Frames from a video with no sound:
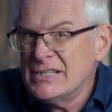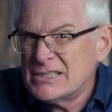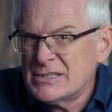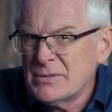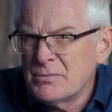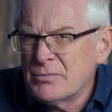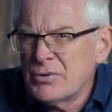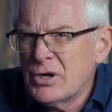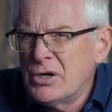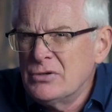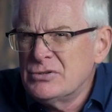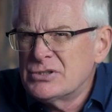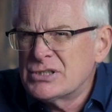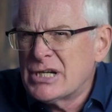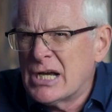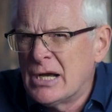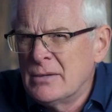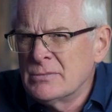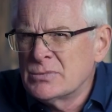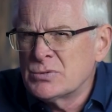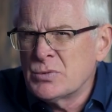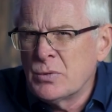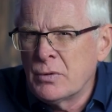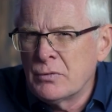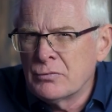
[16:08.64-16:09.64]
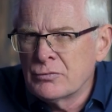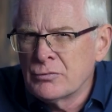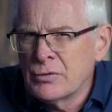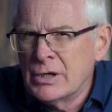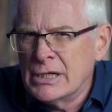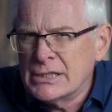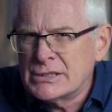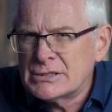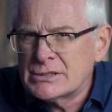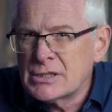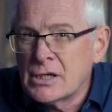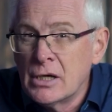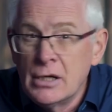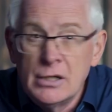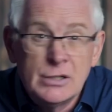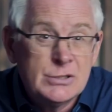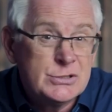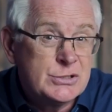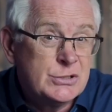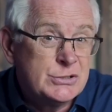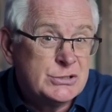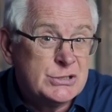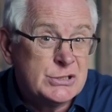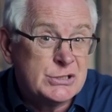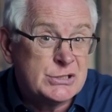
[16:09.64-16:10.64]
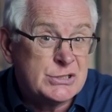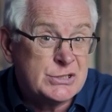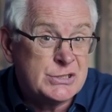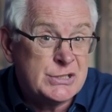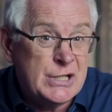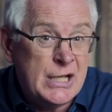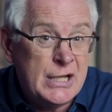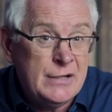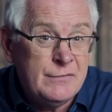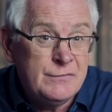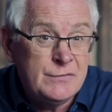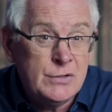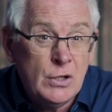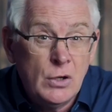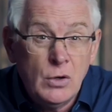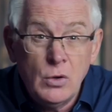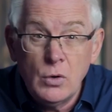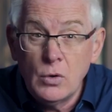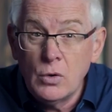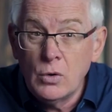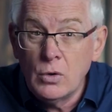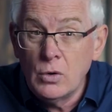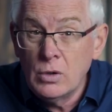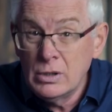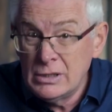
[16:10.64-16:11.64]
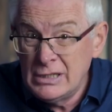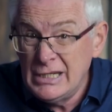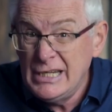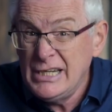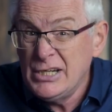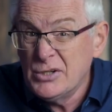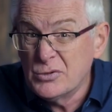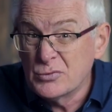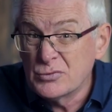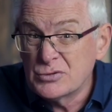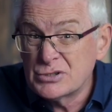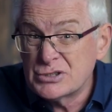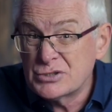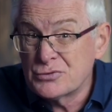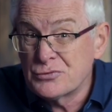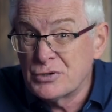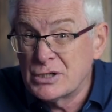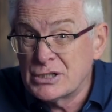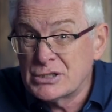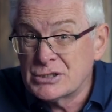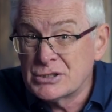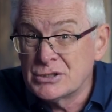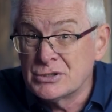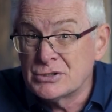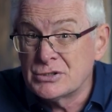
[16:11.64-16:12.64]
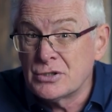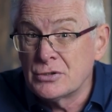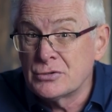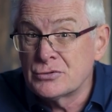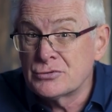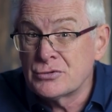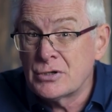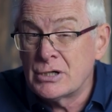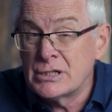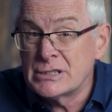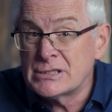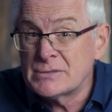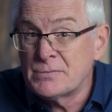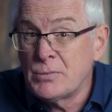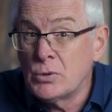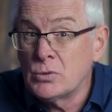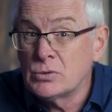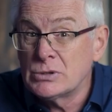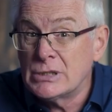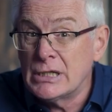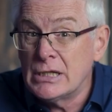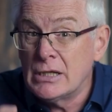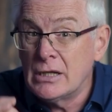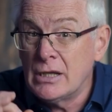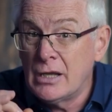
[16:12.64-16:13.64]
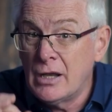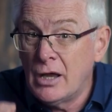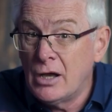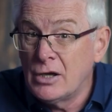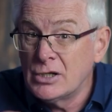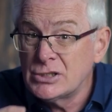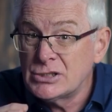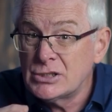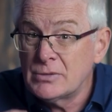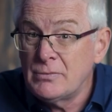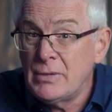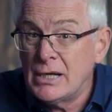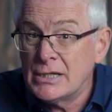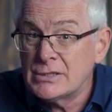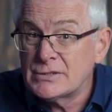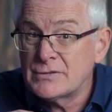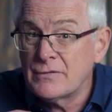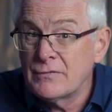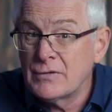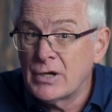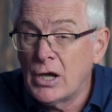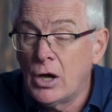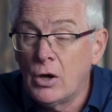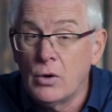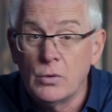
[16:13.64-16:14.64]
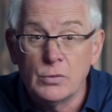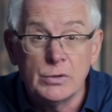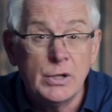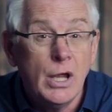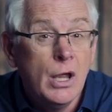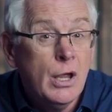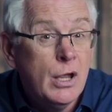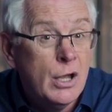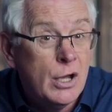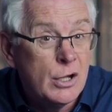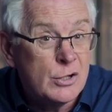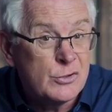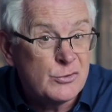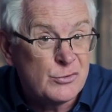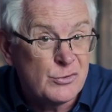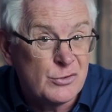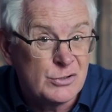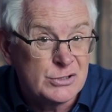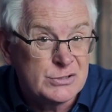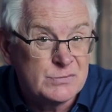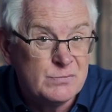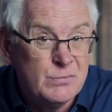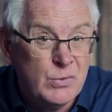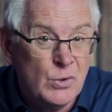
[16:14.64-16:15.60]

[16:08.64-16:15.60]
this approach comes with risk, such as theft or legal restrictions on transporting large amounts of gold across